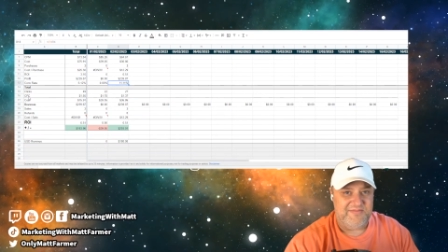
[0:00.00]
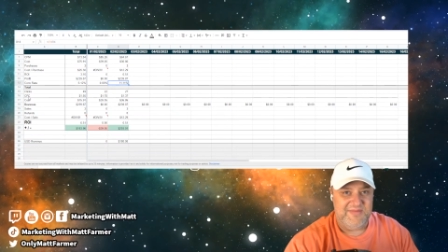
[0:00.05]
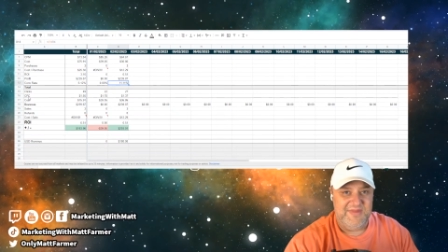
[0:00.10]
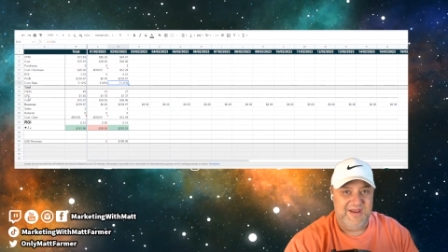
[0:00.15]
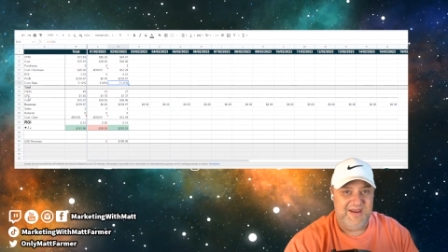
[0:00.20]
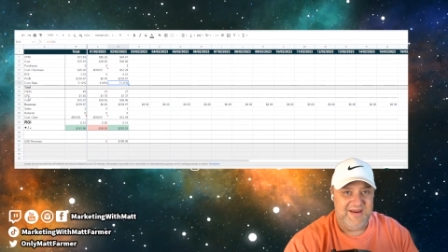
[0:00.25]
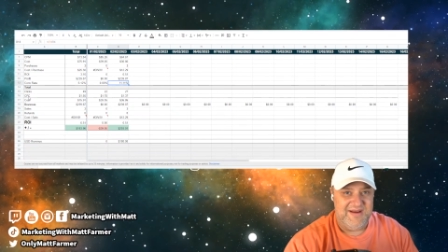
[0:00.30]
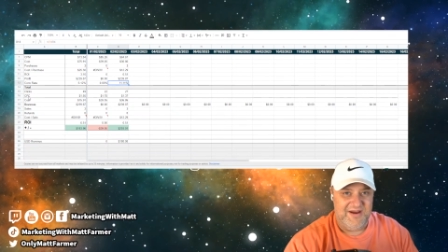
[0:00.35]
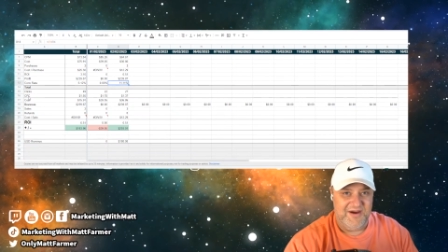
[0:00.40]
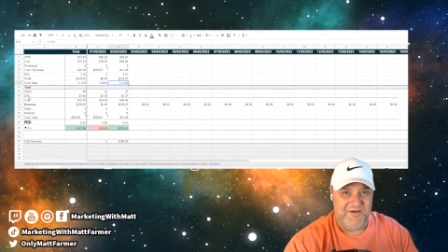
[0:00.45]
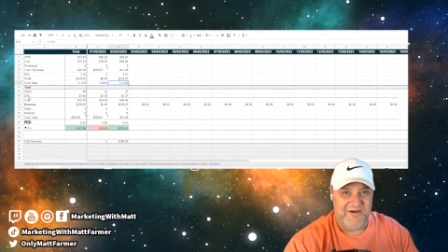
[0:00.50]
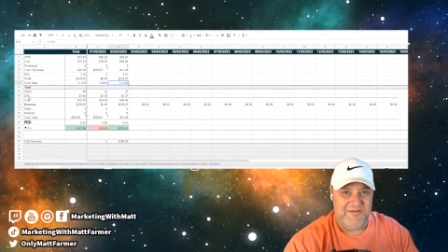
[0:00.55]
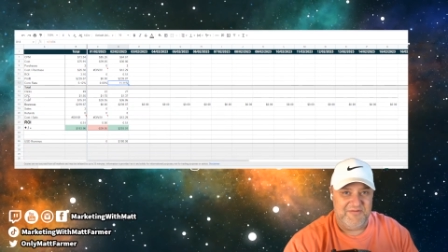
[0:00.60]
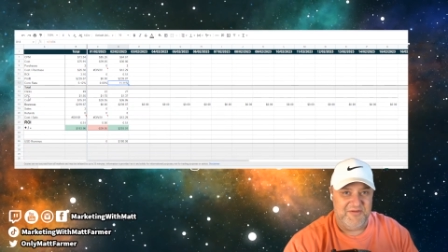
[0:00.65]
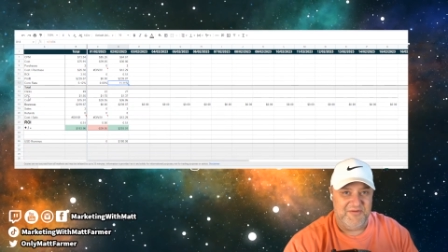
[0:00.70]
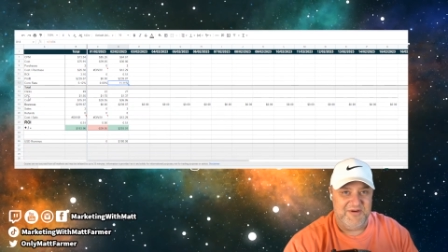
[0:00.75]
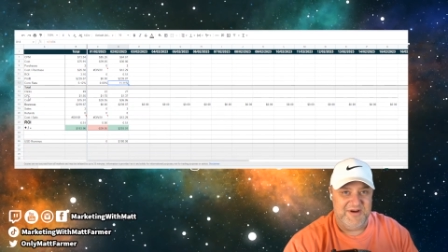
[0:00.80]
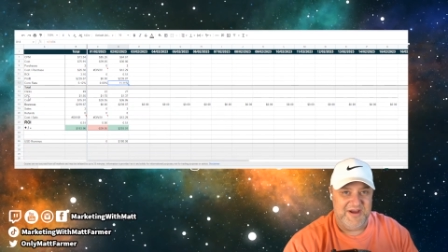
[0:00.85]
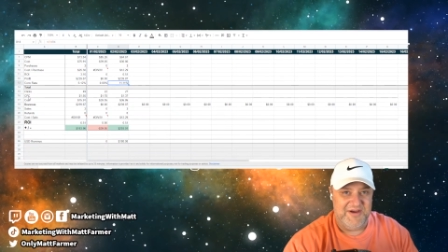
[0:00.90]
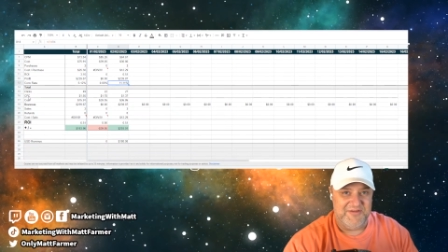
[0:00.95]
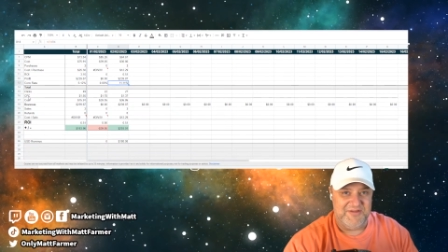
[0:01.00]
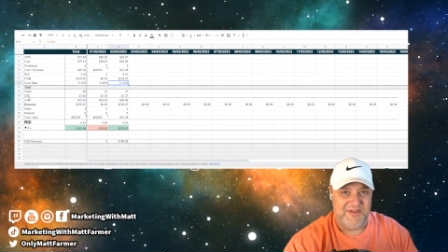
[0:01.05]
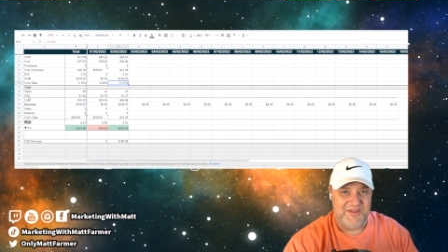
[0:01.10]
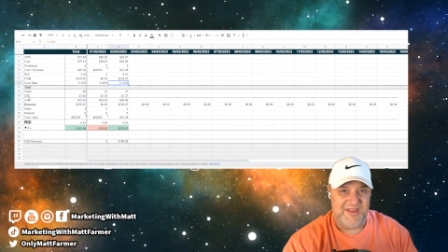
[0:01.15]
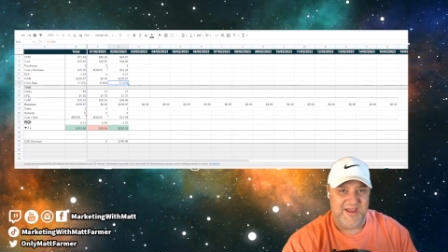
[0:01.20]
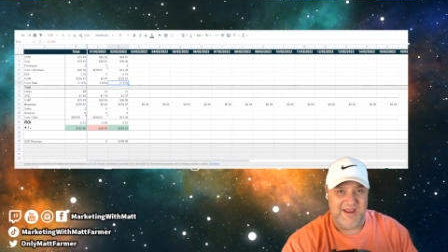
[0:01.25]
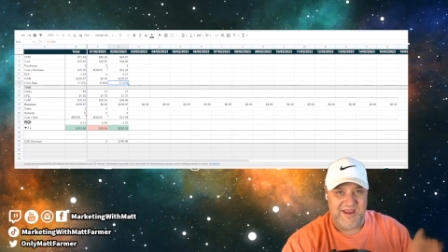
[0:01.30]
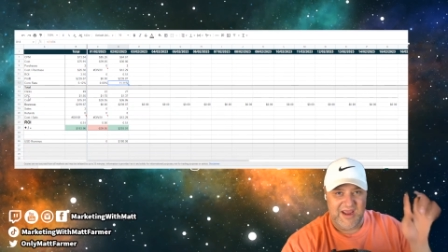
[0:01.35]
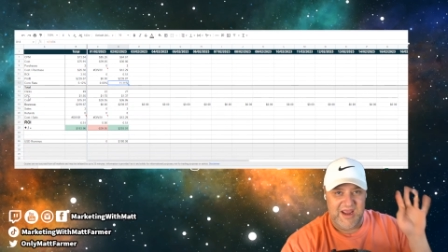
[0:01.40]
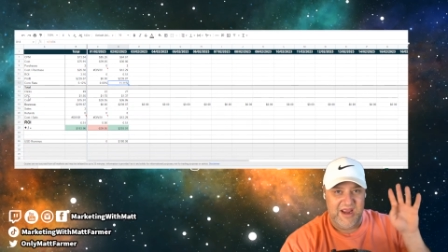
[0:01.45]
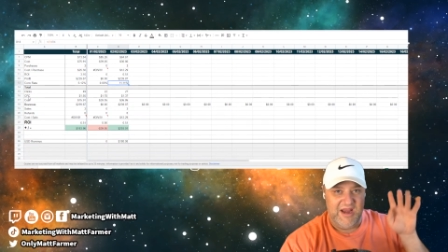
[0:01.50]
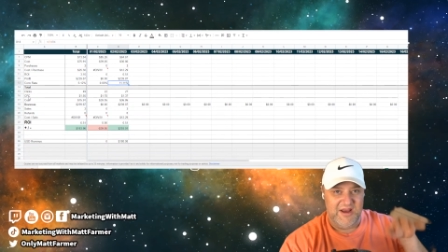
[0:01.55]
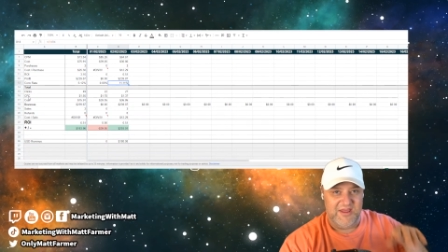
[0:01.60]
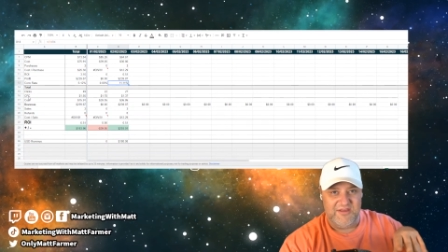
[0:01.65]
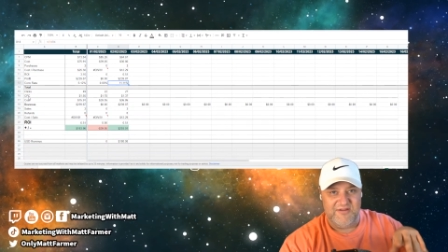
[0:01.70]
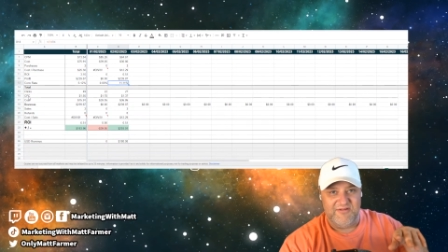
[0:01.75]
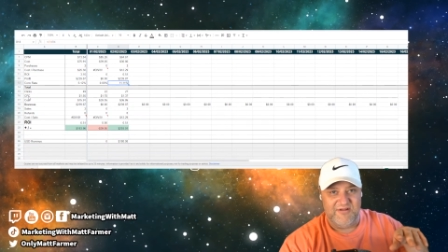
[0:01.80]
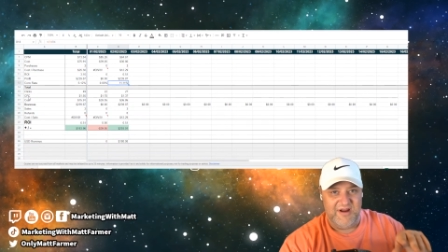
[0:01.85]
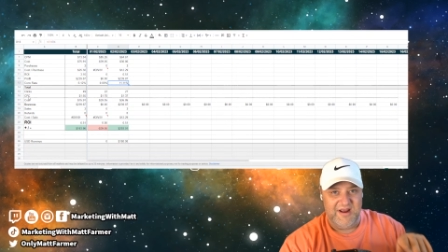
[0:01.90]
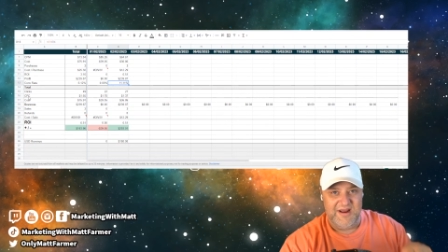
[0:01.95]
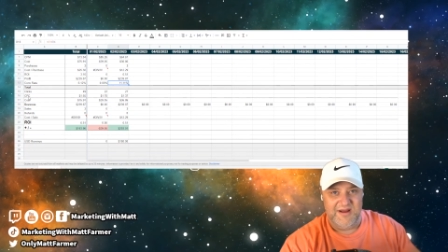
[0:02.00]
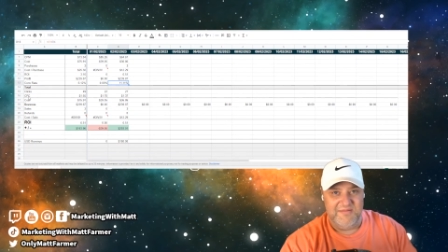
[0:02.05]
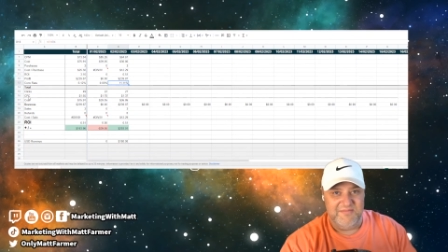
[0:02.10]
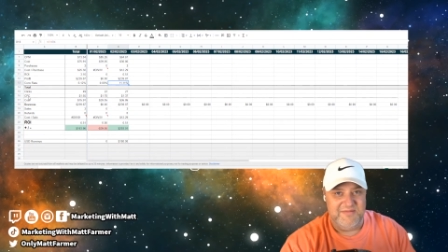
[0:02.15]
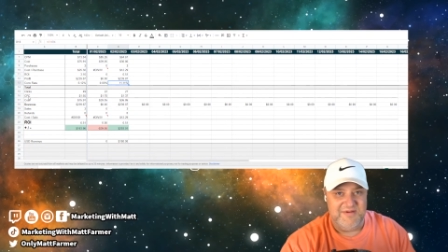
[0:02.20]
You know, everyone else is like Instagram.